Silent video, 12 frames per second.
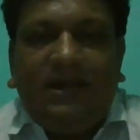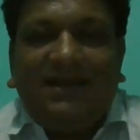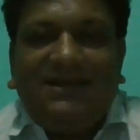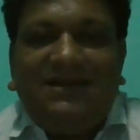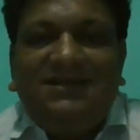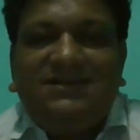At
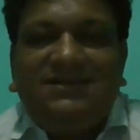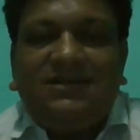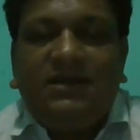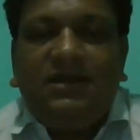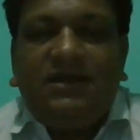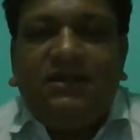least
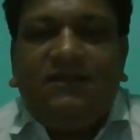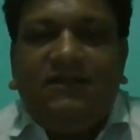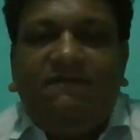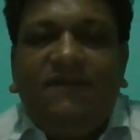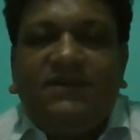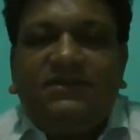the
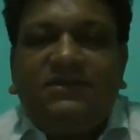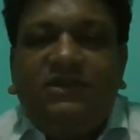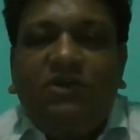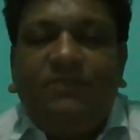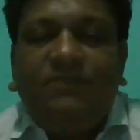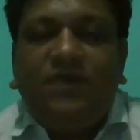best you
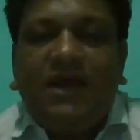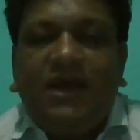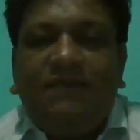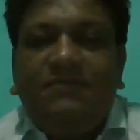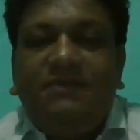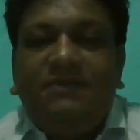have to
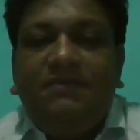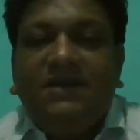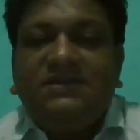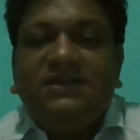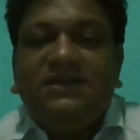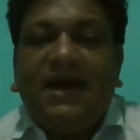have the
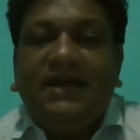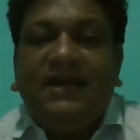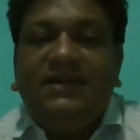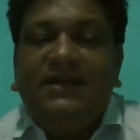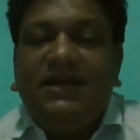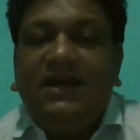basic
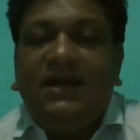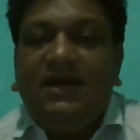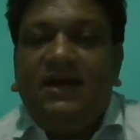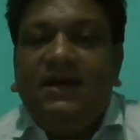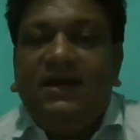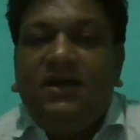idea
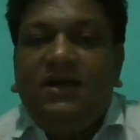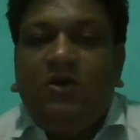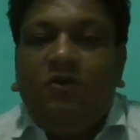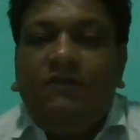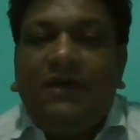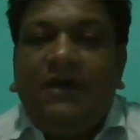
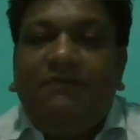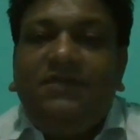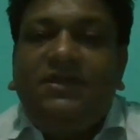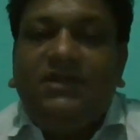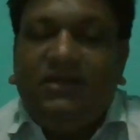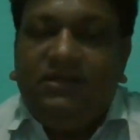of
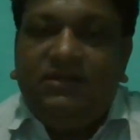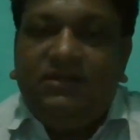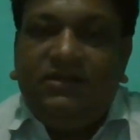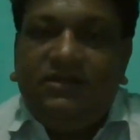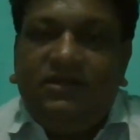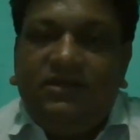everything
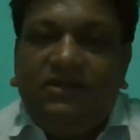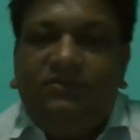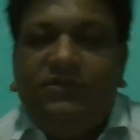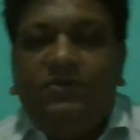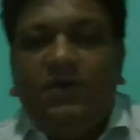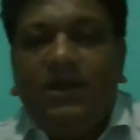if
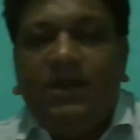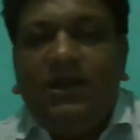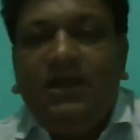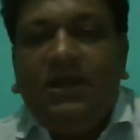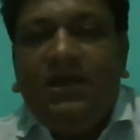you are a